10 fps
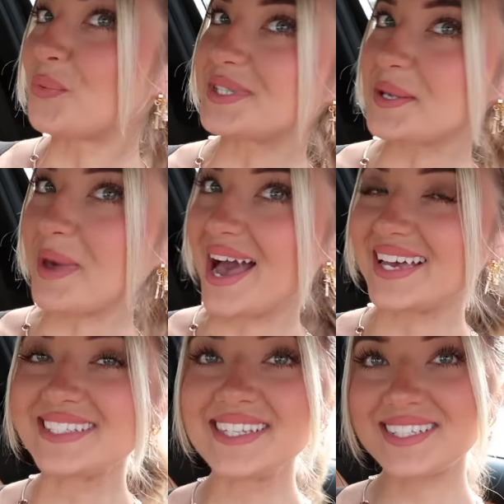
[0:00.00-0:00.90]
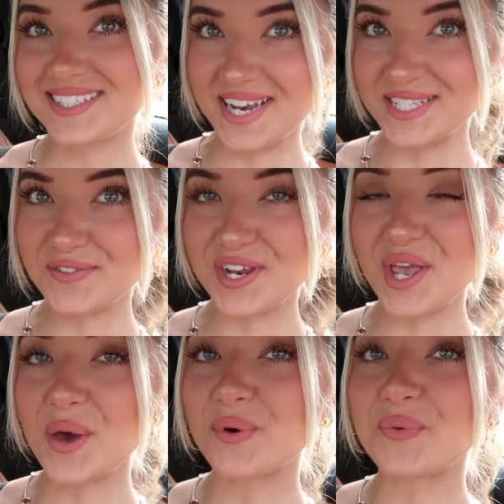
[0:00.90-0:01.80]
What's up, guys? Today's
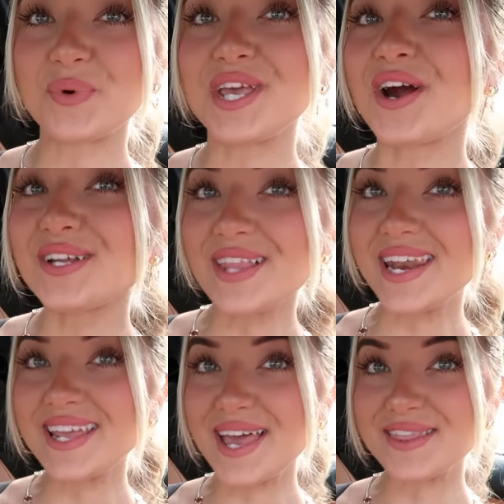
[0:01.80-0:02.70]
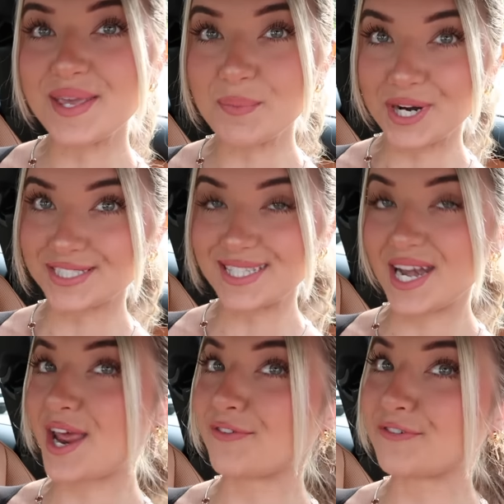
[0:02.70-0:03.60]
video, we are letting the
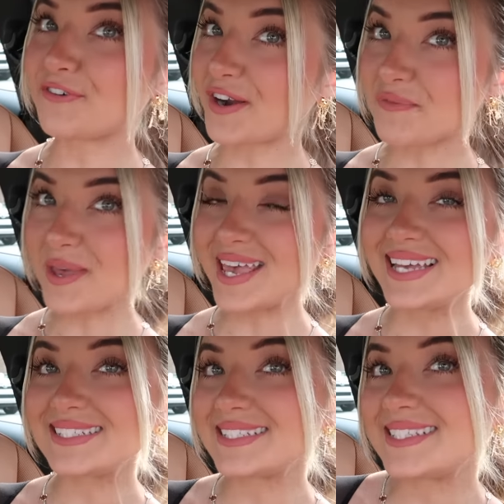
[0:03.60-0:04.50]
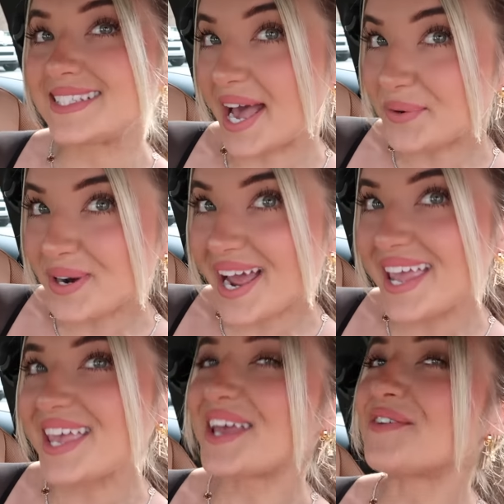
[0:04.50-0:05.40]
person in front of me decide what I
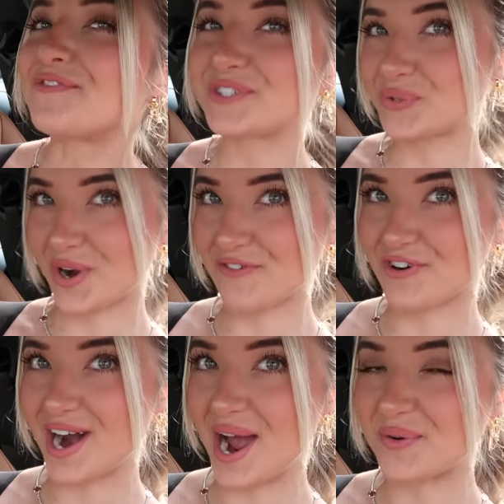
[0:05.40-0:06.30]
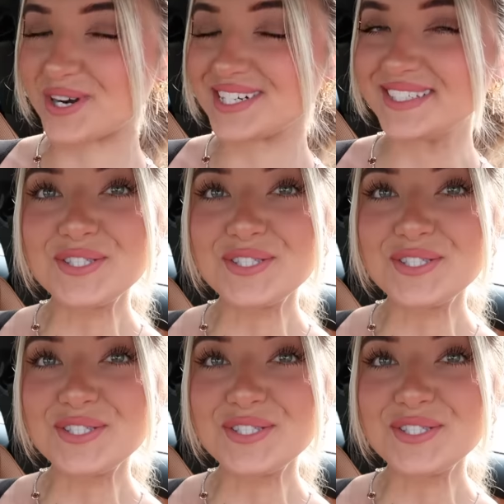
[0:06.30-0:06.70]
eat for 24 hours.